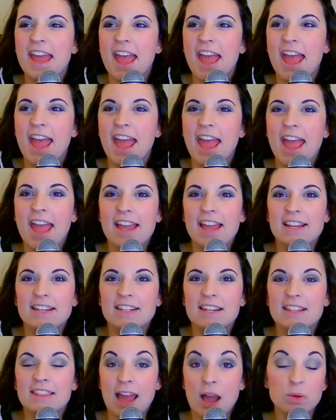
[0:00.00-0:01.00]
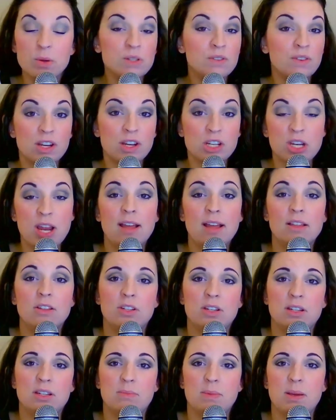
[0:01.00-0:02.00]
And that was very
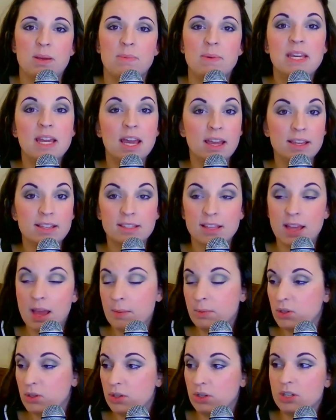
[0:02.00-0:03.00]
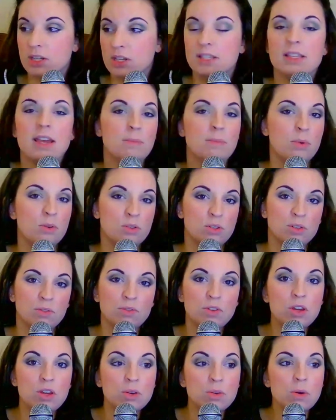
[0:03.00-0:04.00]
challenging to me because I'm sure, just like most of
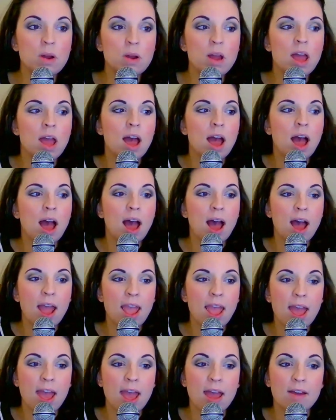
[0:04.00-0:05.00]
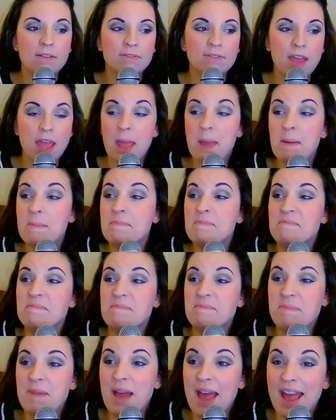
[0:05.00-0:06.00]
you, I have a
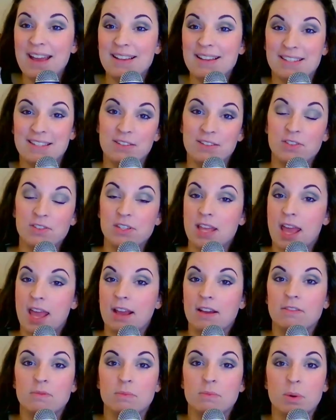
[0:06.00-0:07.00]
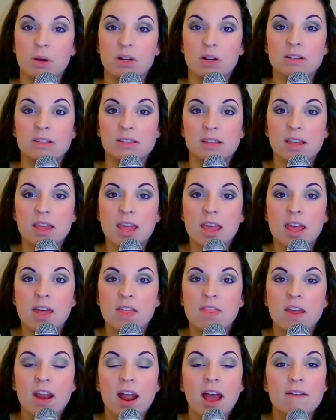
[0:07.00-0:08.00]
massive stack of books
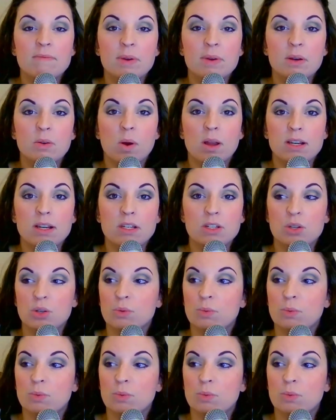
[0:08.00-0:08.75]
that I've been wanting to